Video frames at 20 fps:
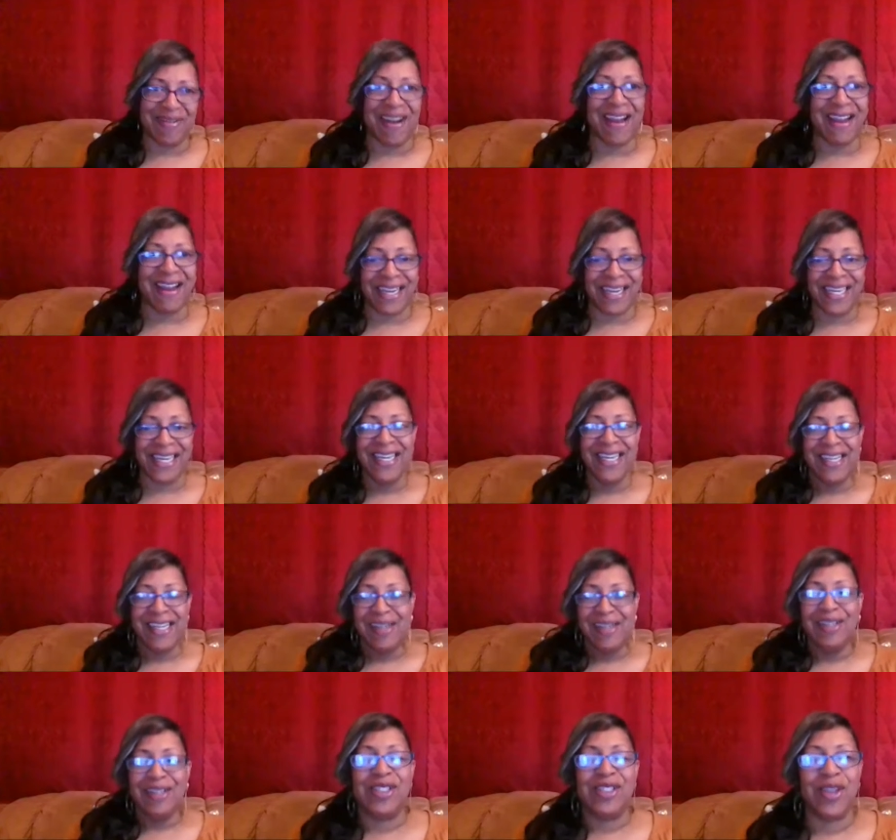Right.
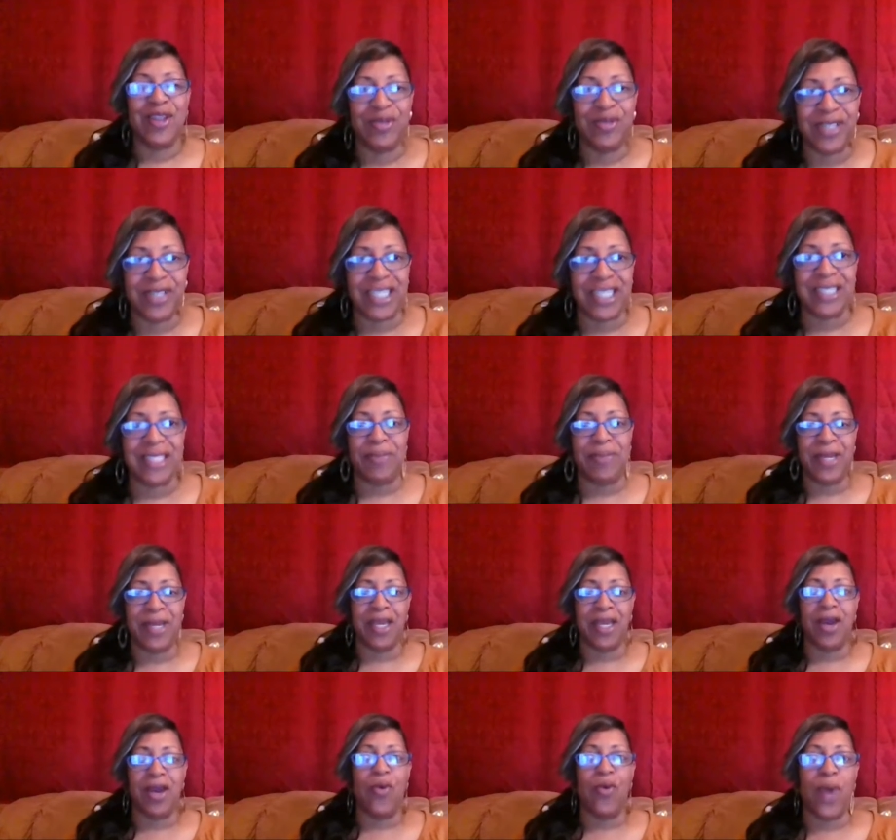So just
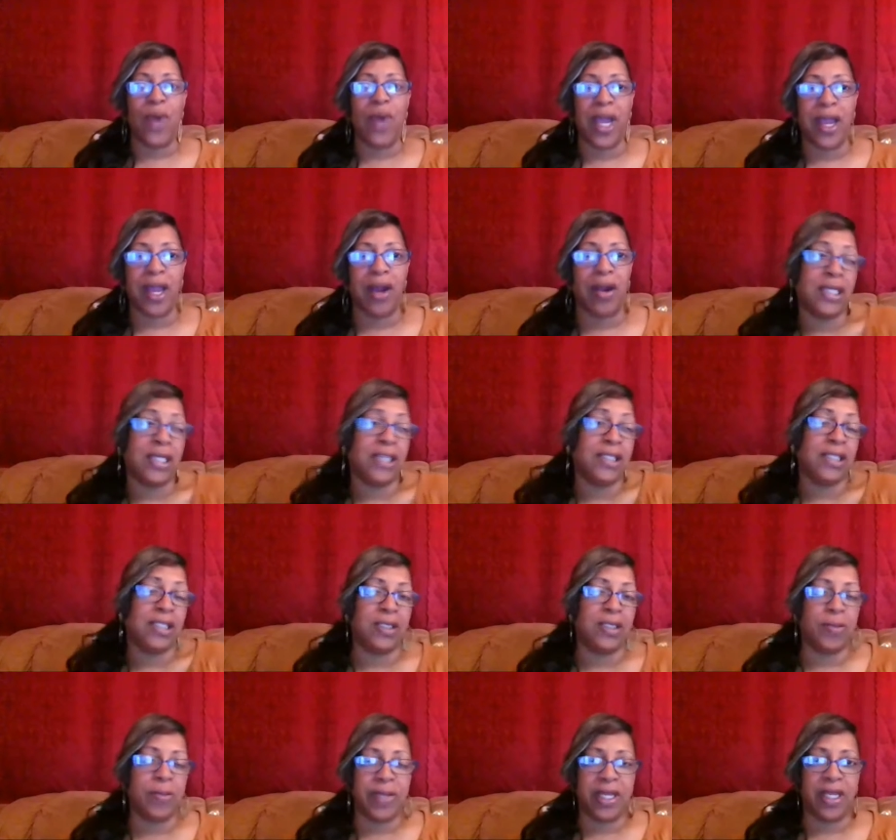being aware, as
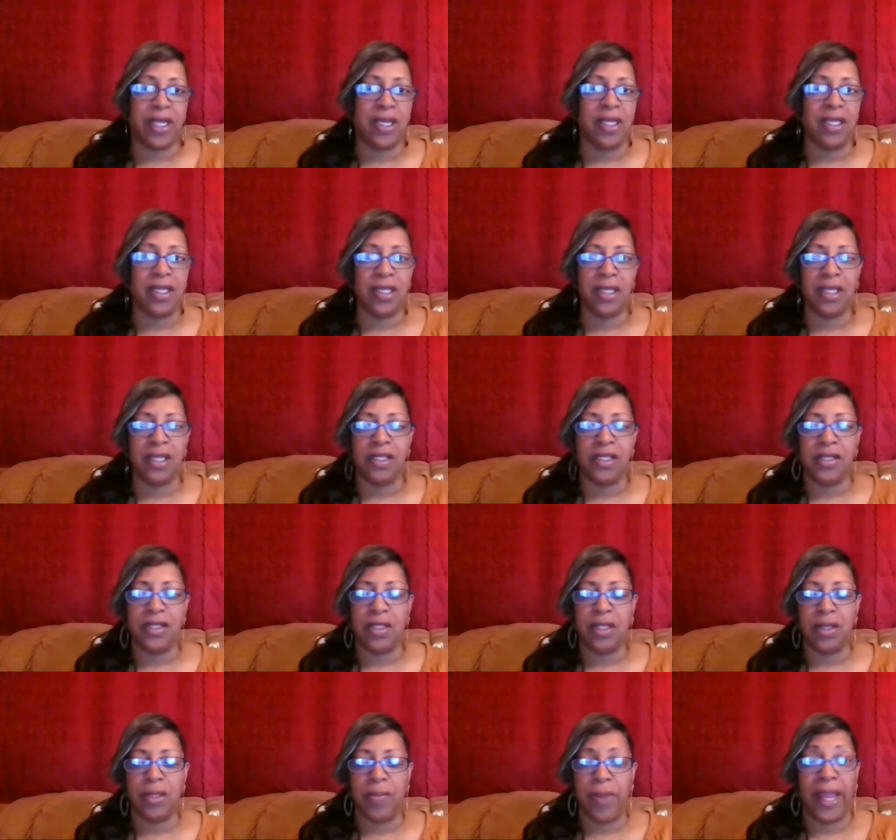speaking
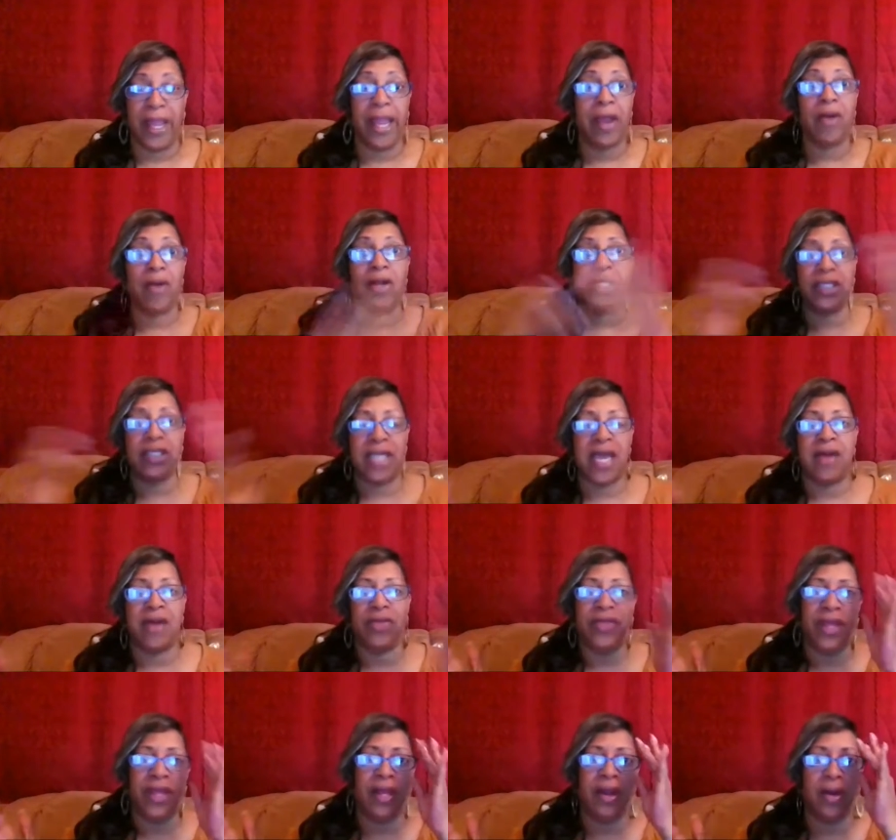to the parents
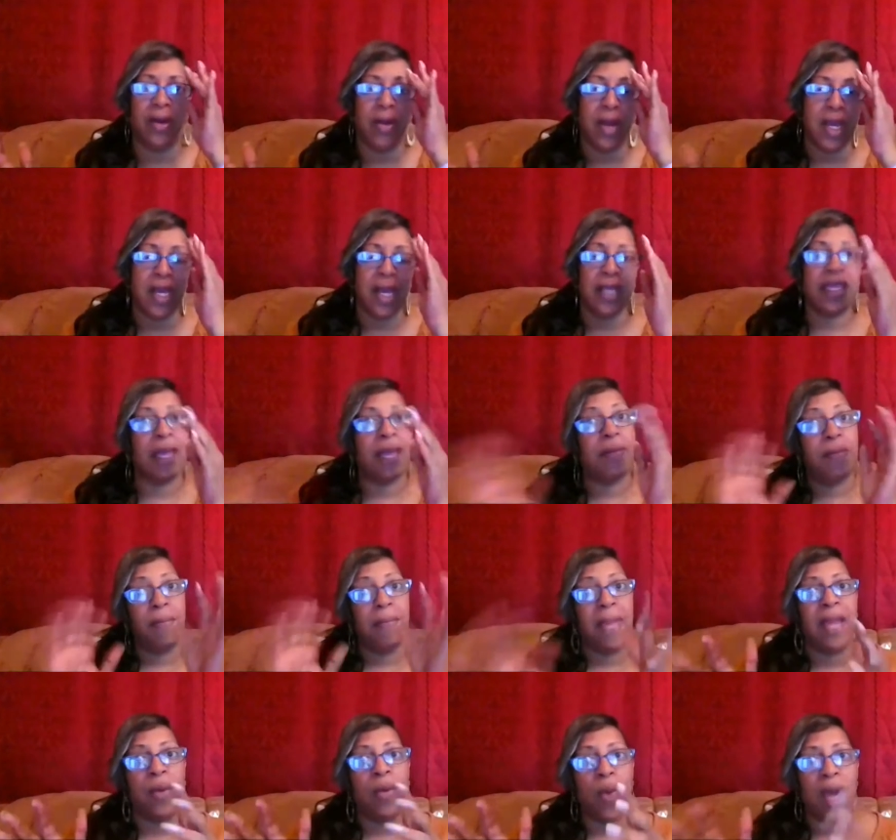out there that
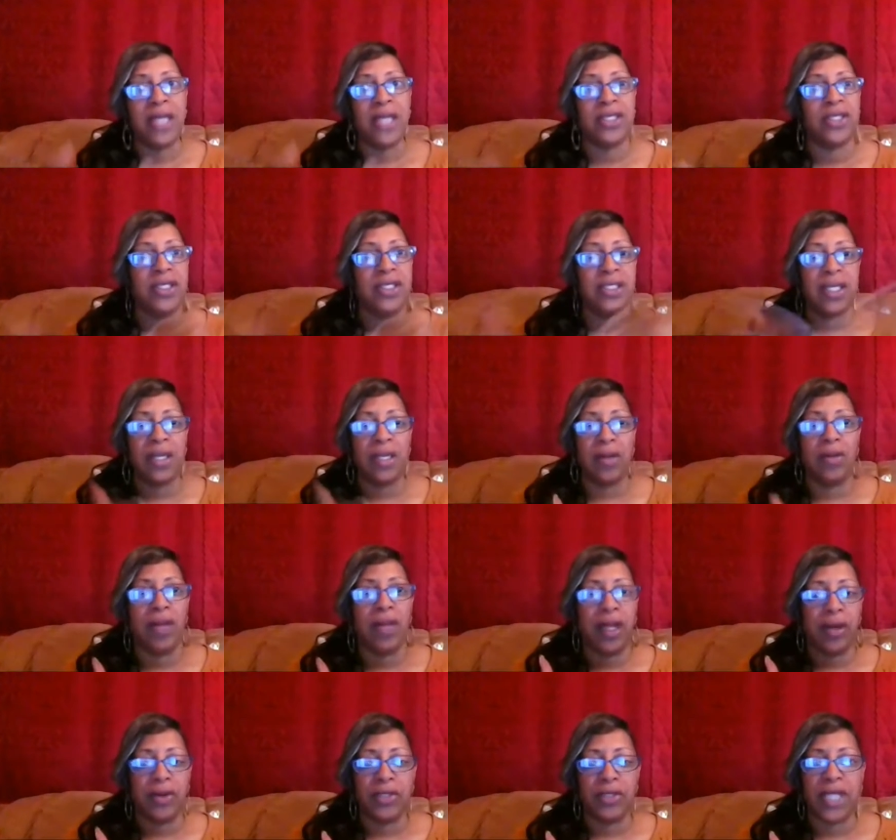may watch this at a
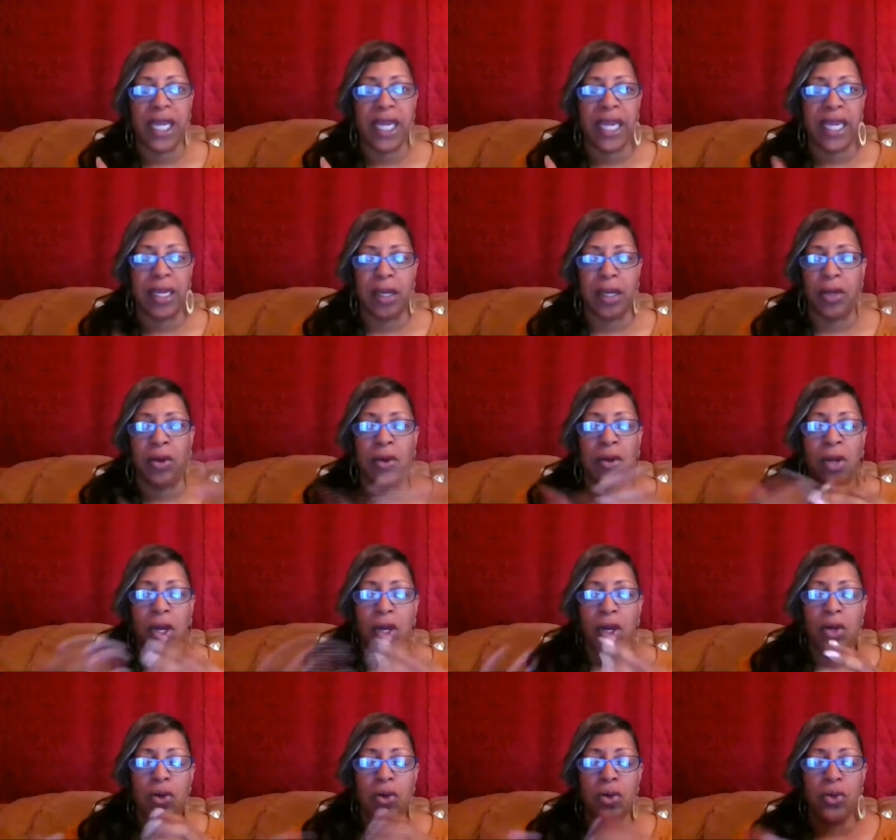later date or
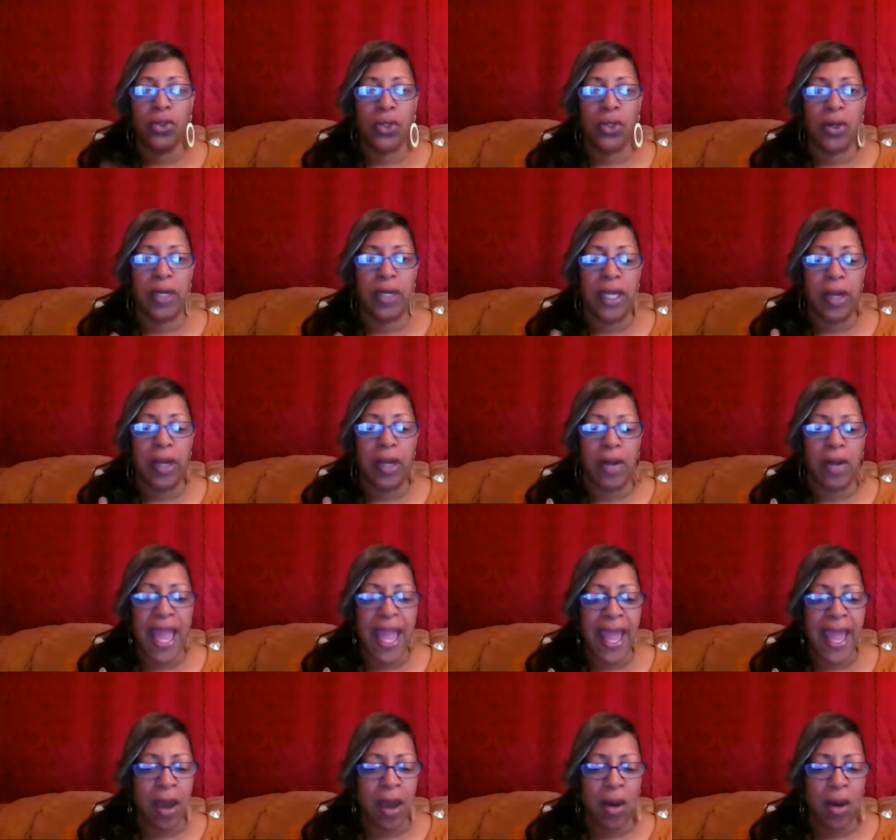who's on here
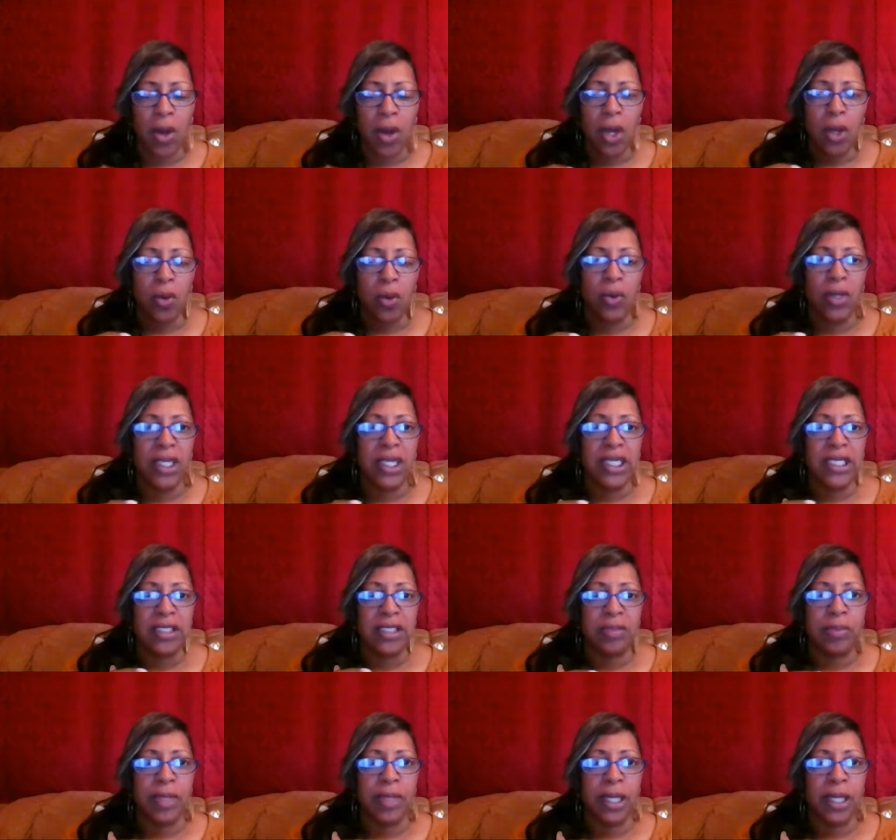now, we need
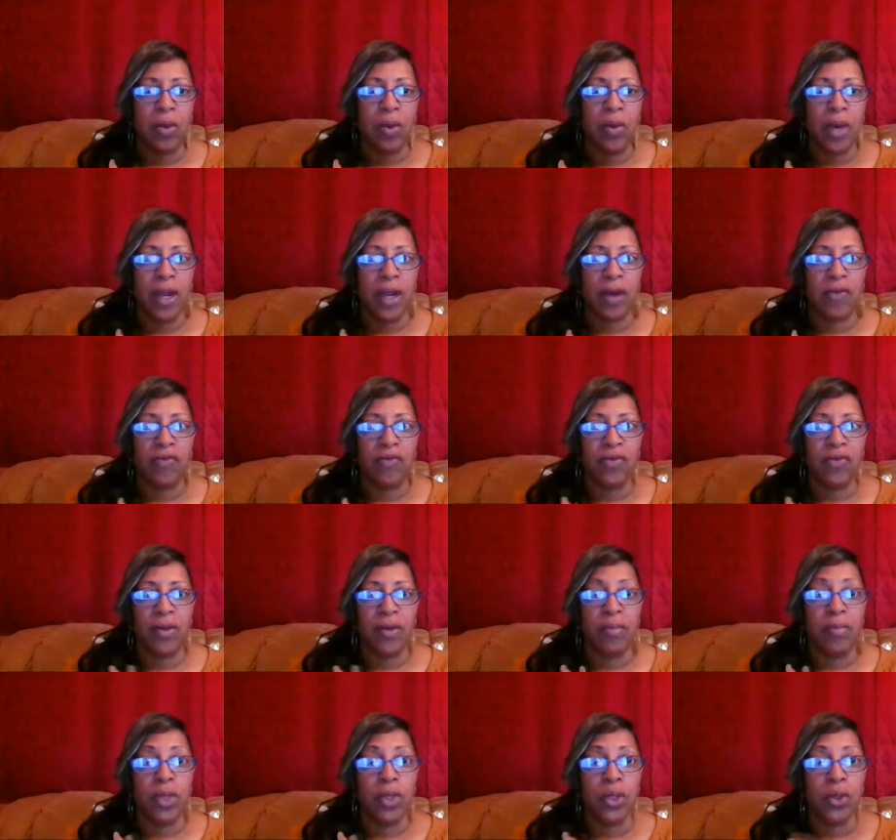to be aware of
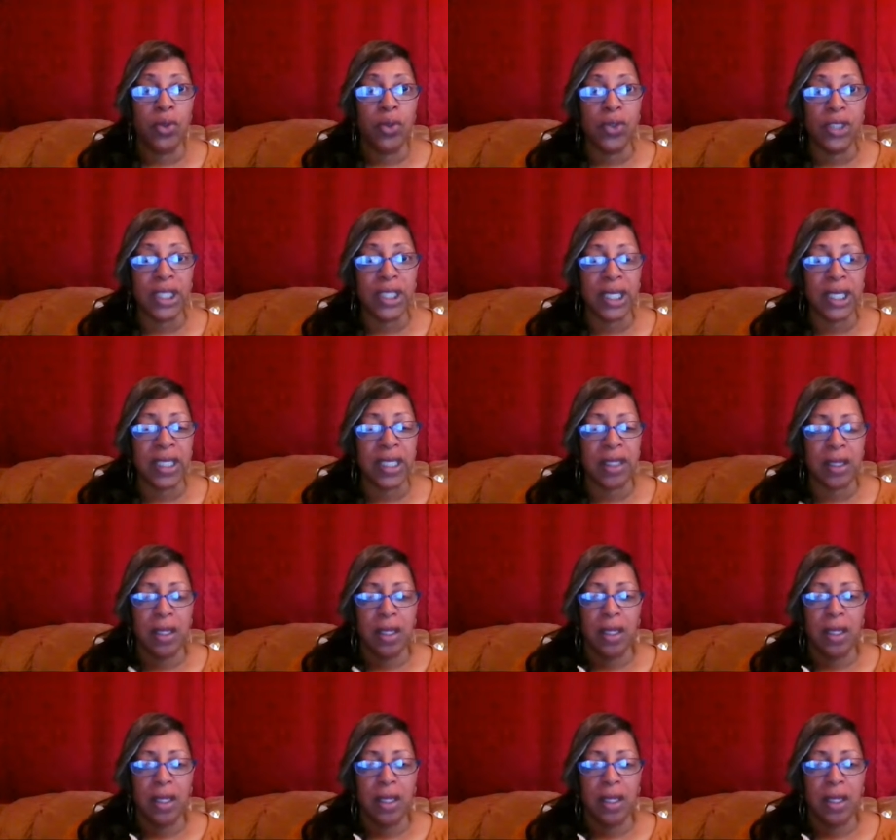the music